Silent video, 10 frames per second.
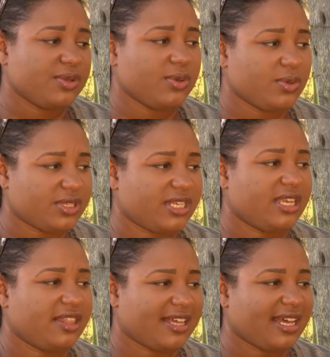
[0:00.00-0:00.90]
do
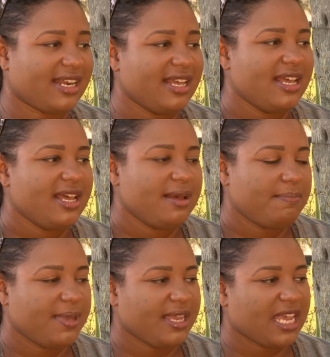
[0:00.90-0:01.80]
see that
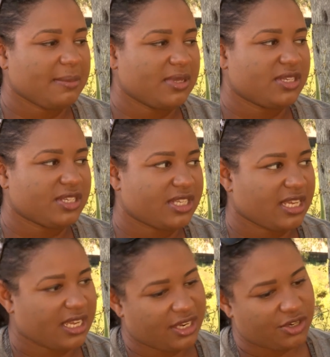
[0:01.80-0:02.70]
being able just
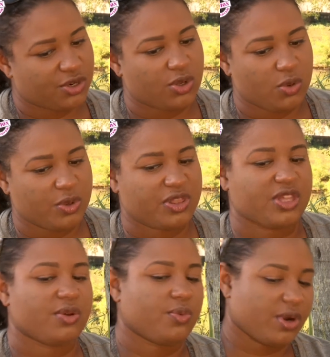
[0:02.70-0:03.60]
to control with
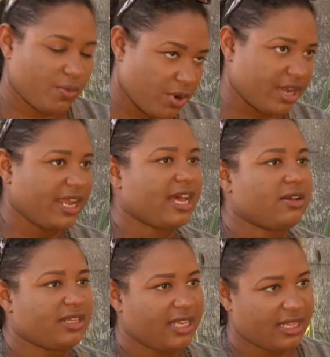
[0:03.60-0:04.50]
the working
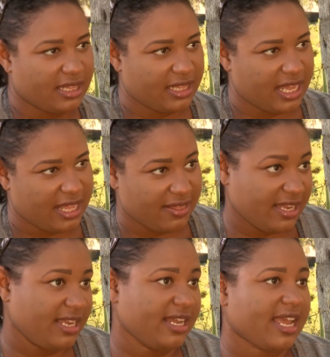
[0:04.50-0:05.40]
out and the
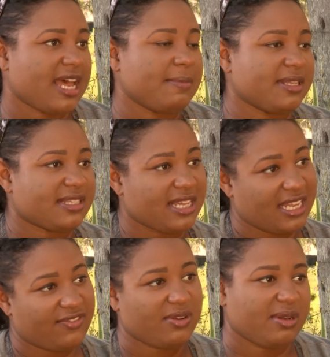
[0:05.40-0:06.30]
eating habits, that
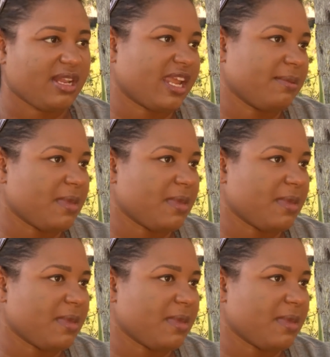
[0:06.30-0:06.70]
even like